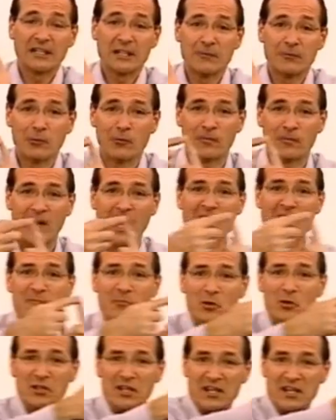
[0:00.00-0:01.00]
and give you
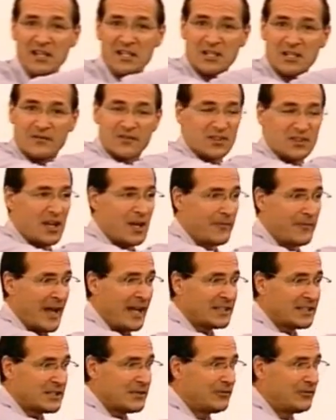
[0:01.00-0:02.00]
5 more years of
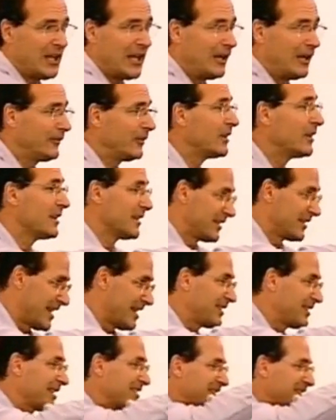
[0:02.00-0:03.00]
active life, then